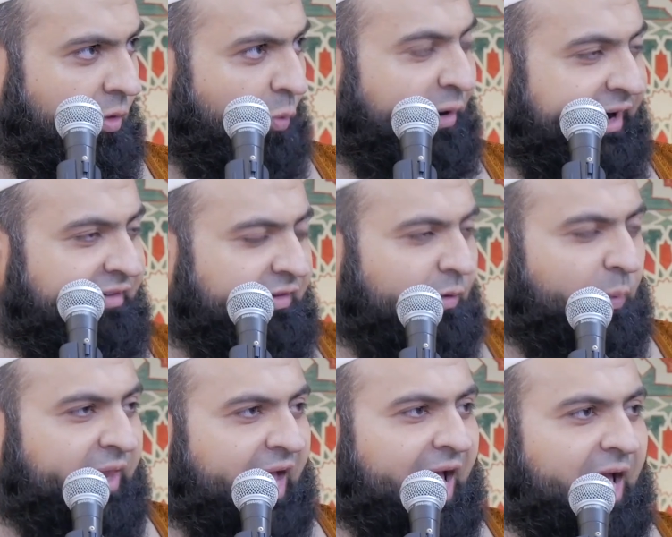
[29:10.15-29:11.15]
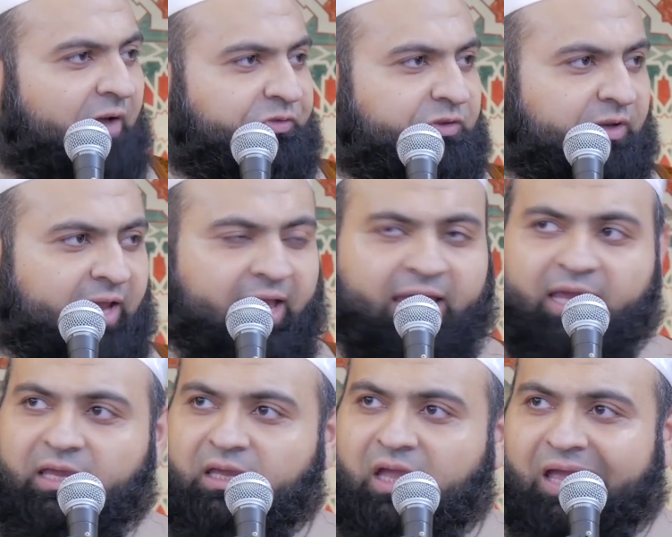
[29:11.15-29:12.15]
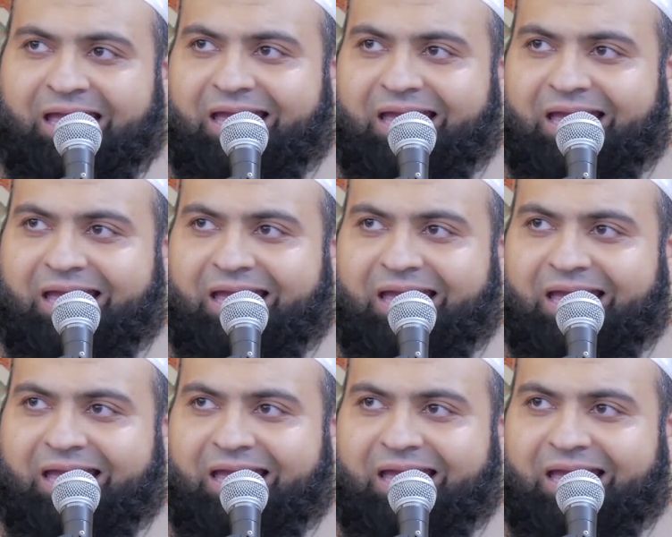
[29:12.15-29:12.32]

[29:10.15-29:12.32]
Whatever we have today,